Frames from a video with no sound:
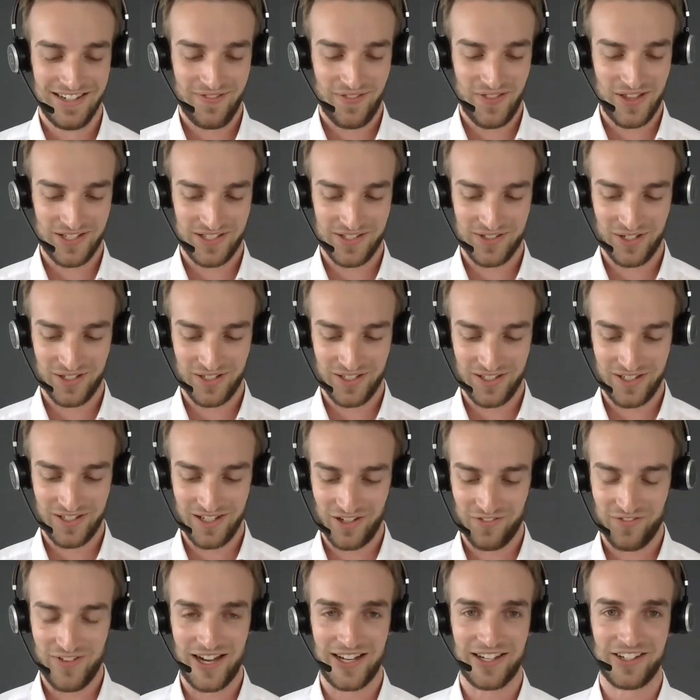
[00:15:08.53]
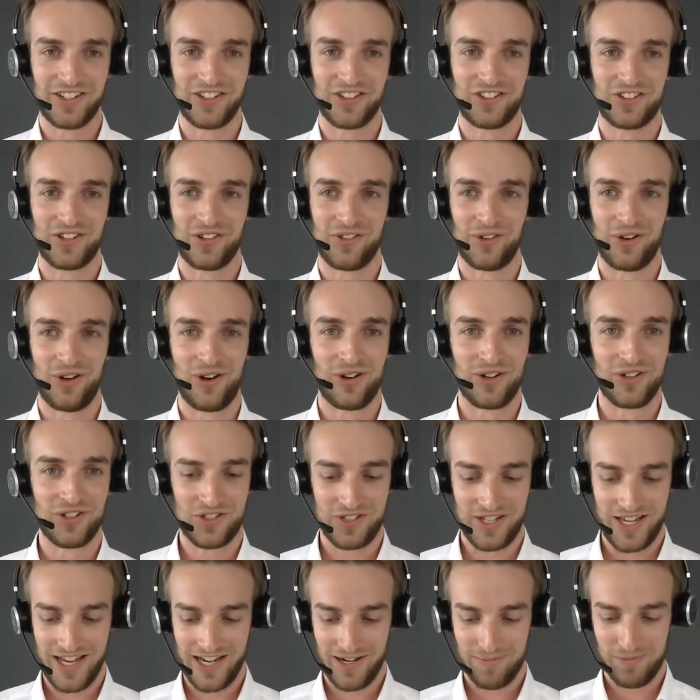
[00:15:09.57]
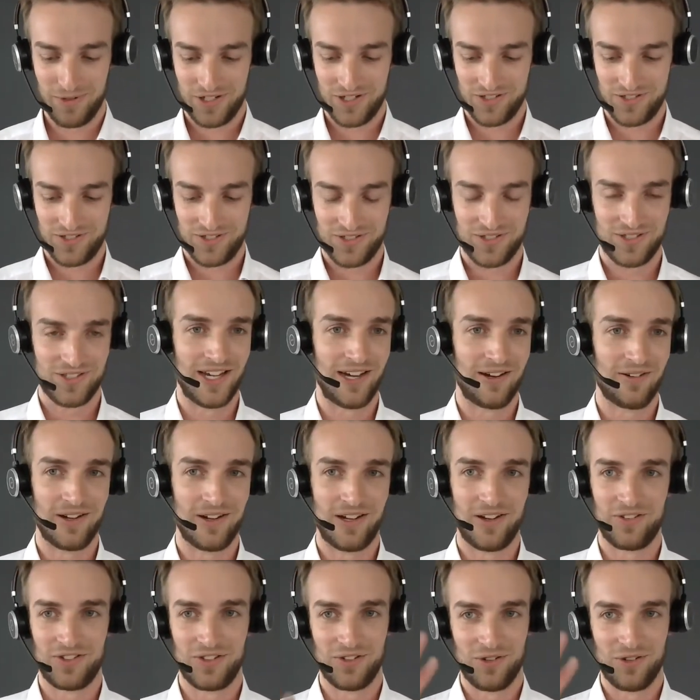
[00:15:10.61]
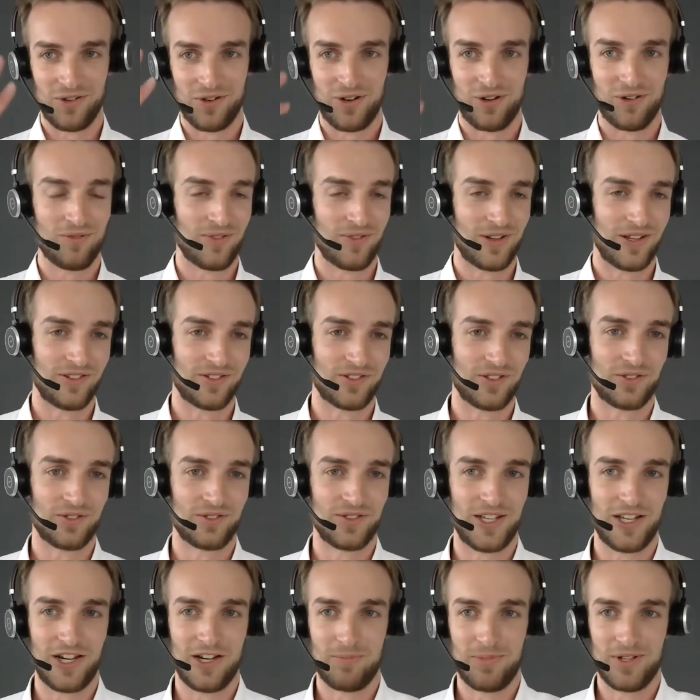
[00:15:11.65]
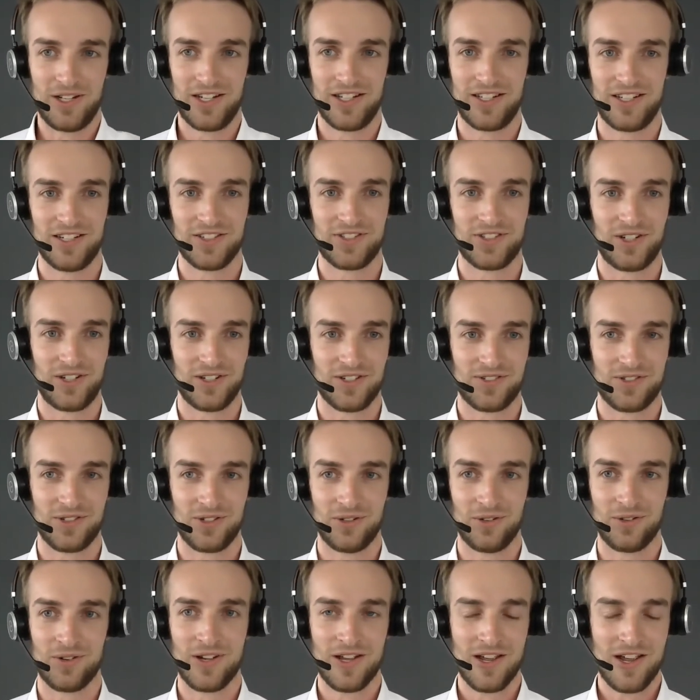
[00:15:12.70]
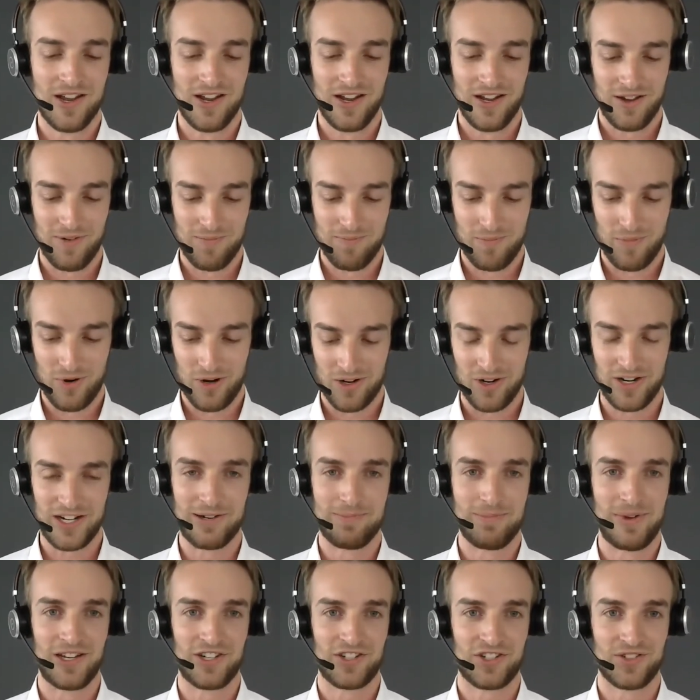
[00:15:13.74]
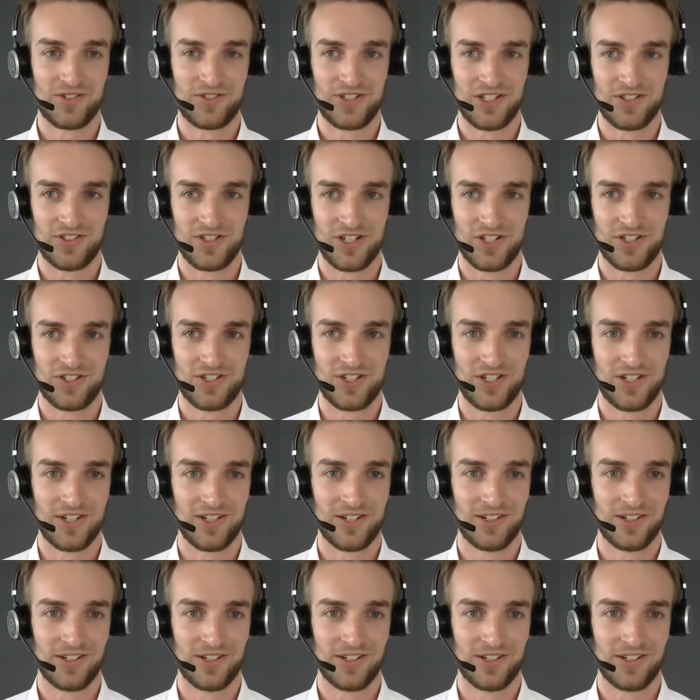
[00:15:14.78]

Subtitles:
there's not an advantage on the long scale, because as you know, the sustainability is also more dimensions than just